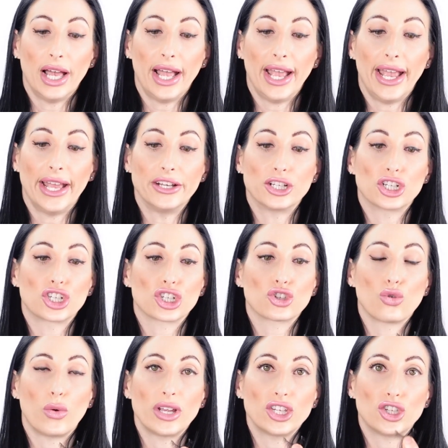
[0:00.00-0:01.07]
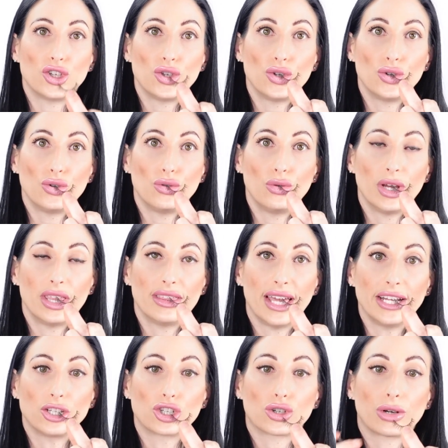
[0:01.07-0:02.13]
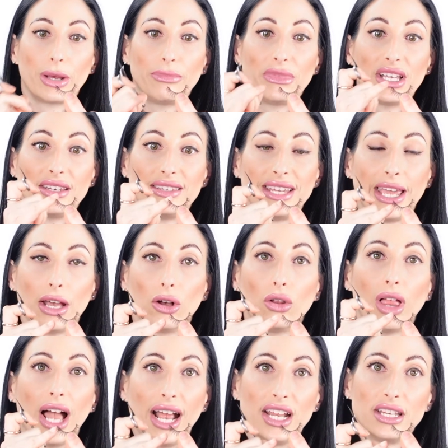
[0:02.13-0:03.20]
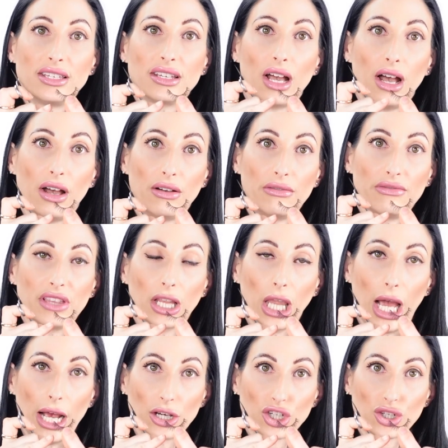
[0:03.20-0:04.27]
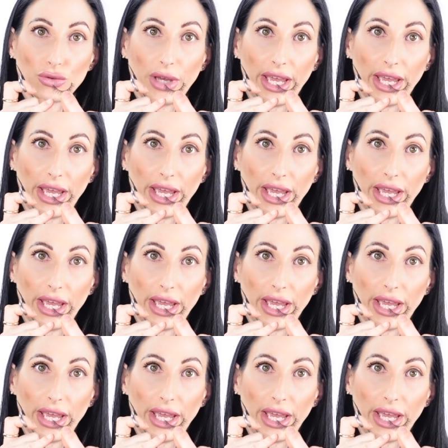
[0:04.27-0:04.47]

and you're just going to then trim the tail end of the lash.